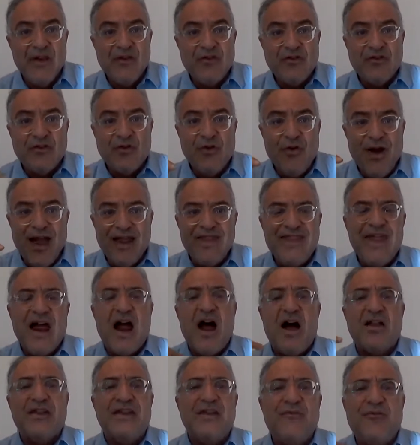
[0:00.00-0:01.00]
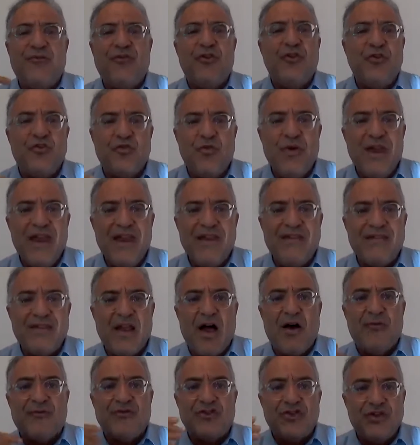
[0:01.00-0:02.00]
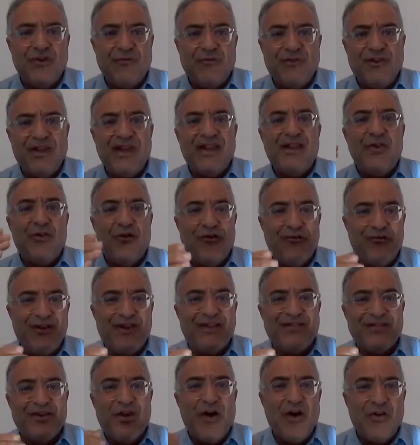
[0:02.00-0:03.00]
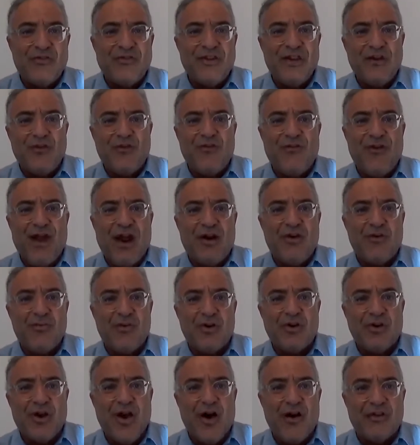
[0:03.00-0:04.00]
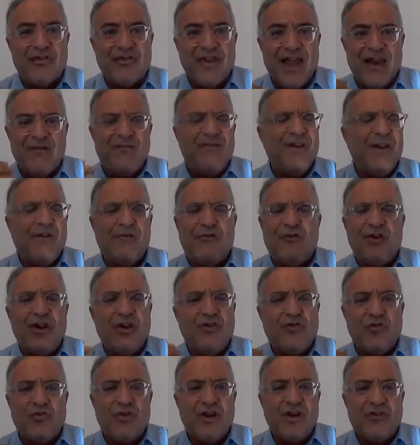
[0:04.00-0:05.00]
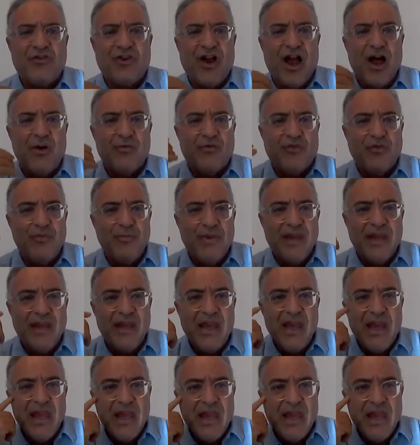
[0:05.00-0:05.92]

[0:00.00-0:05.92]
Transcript: So, and there are different ways of shifting your fixed costs into variable costs. And feel free to reach out to me